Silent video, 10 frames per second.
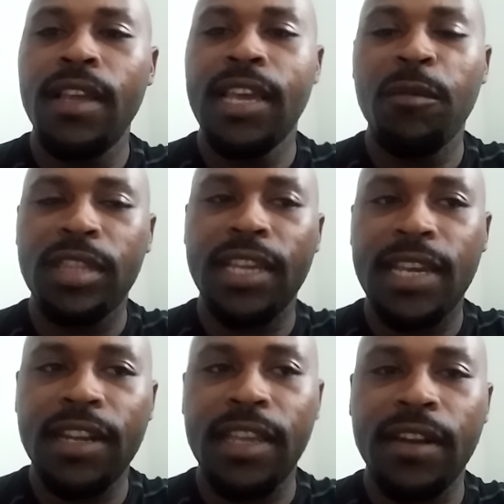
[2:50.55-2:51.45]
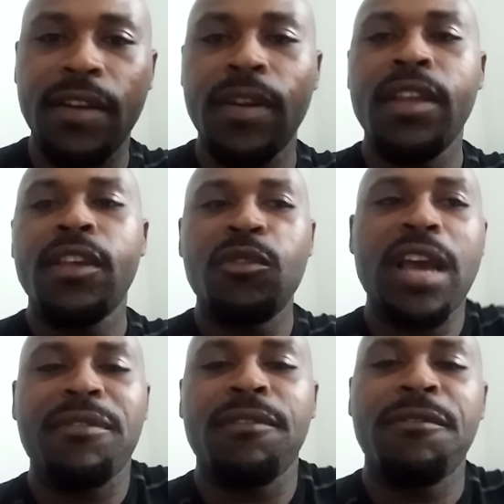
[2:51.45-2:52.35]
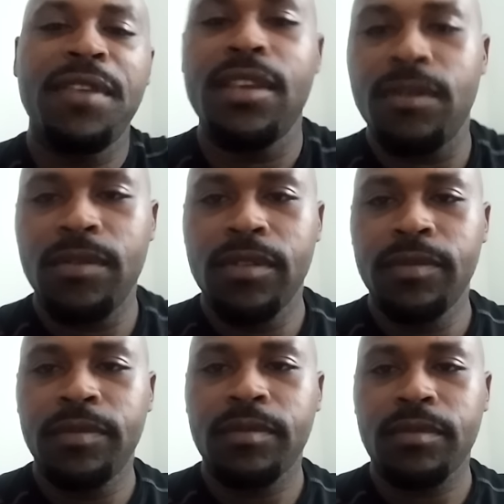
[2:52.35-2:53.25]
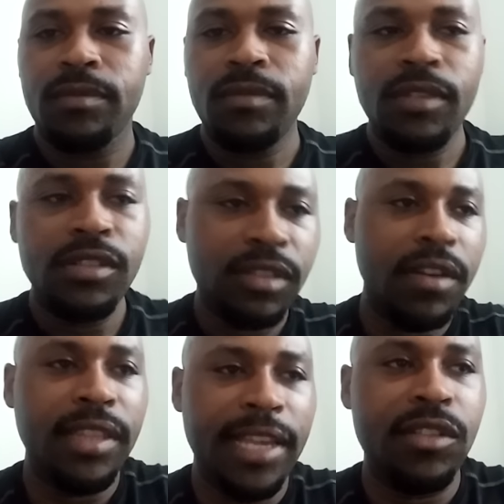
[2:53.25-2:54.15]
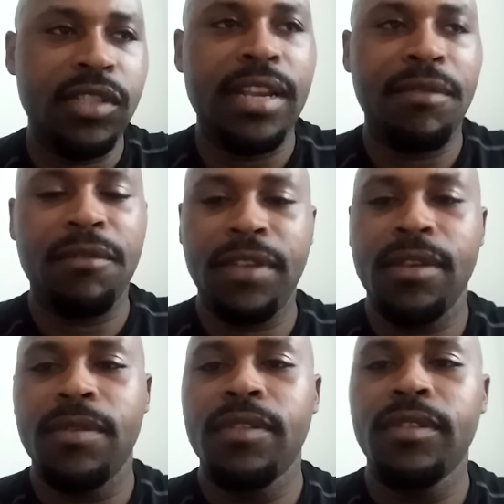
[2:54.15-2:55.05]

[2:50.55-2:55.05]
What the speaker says: And with the inner ear, you have to feel. Certain things you just have to feel